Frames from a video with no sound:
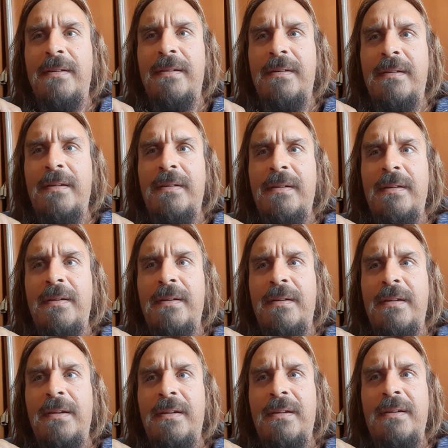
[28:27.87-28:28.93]

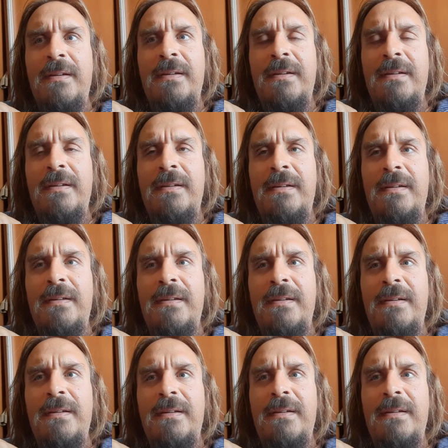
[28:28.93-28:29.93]
No one is speaking in this clip.